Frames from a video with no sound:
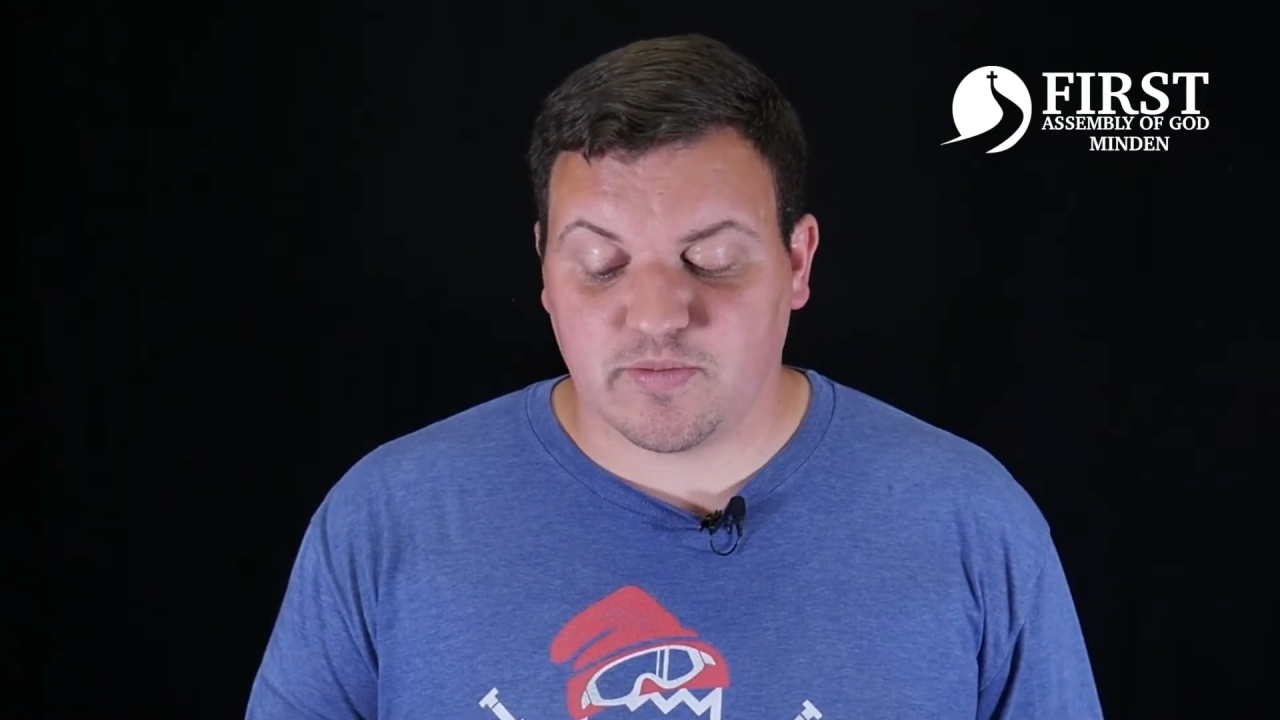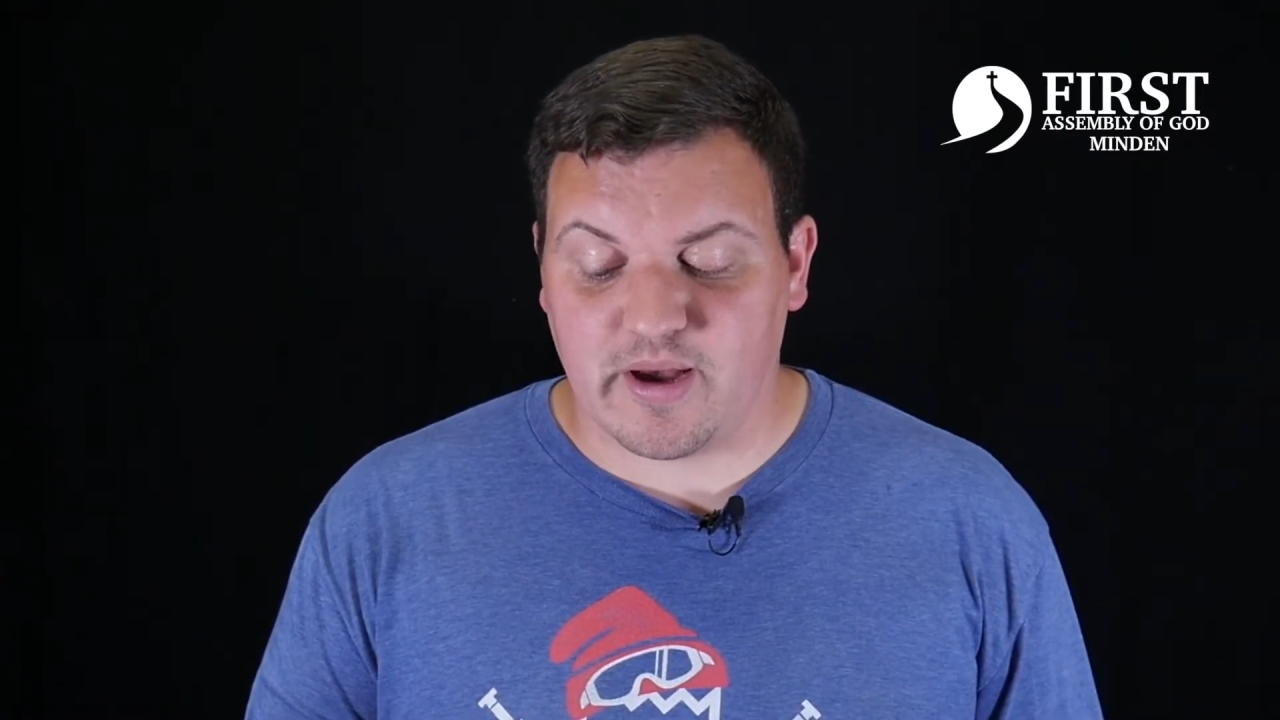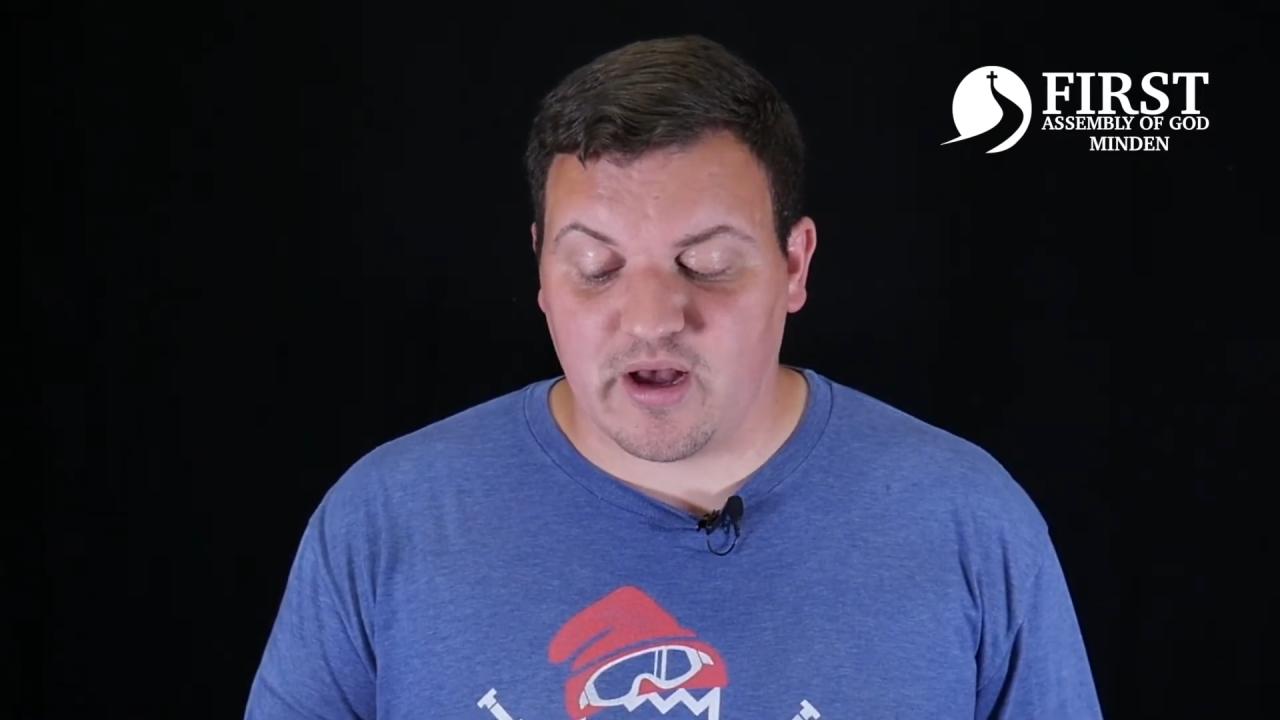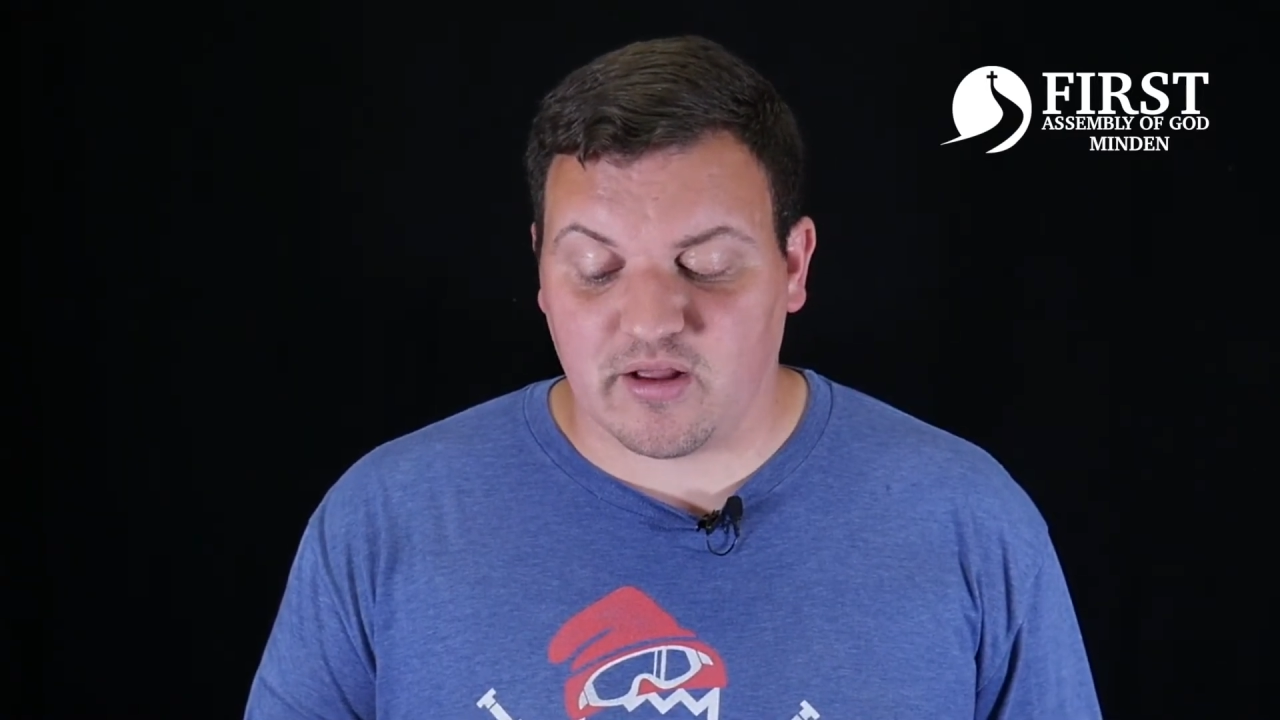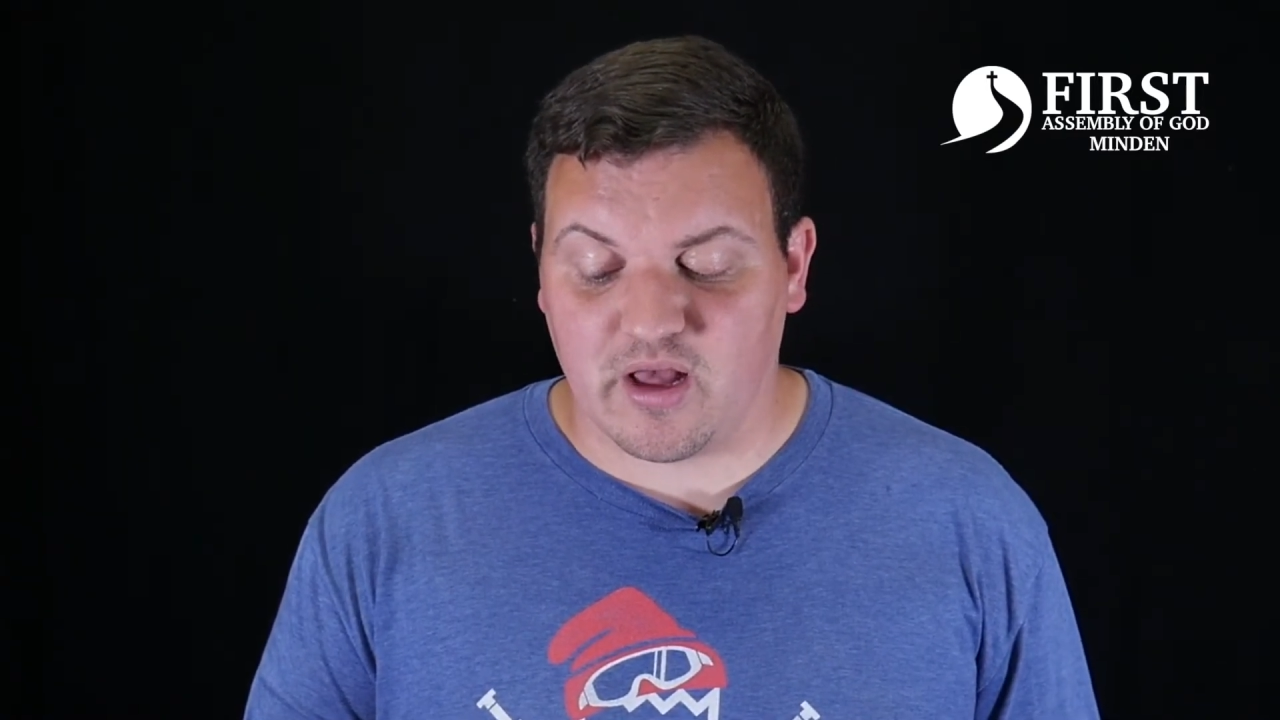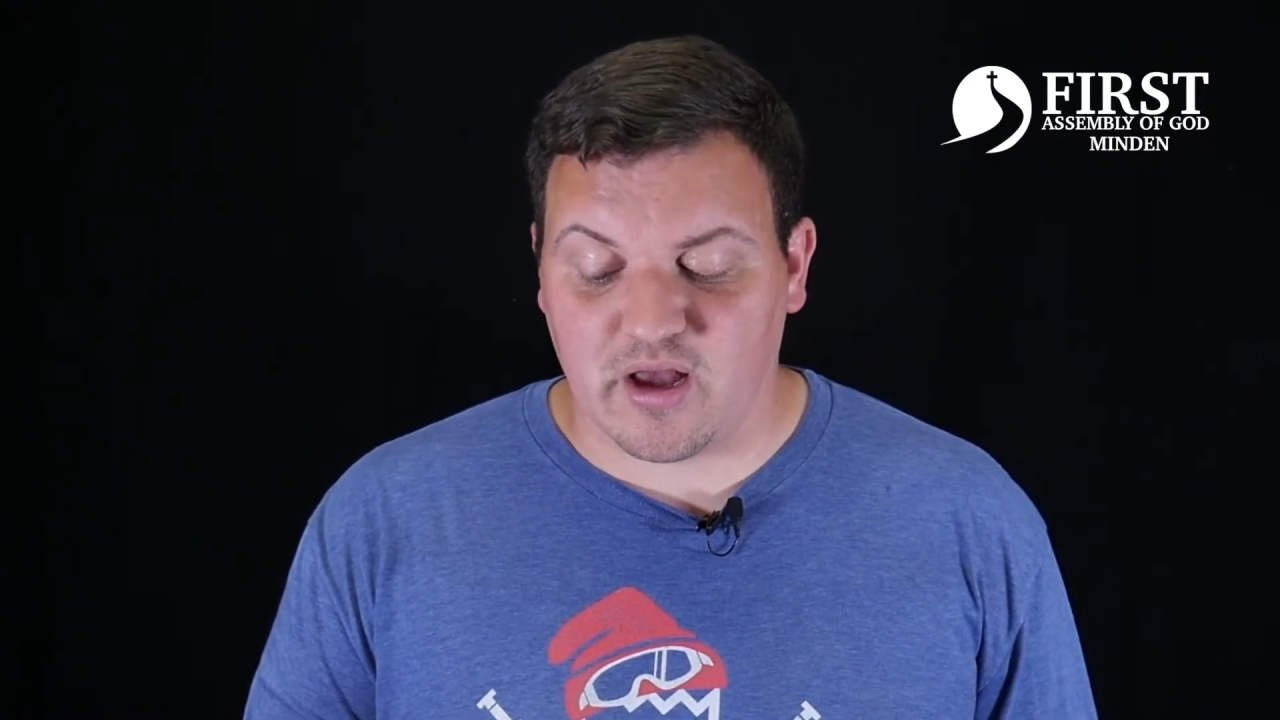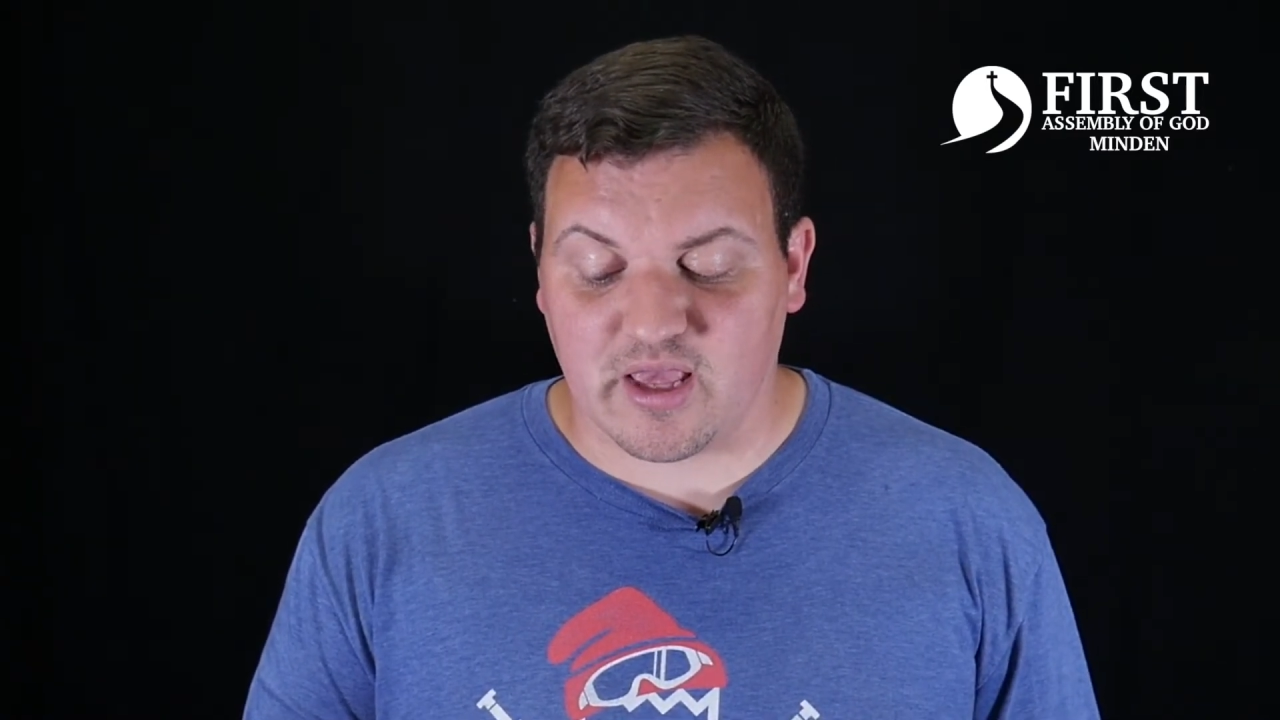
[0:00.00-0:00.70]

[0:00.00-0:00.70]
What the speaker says: about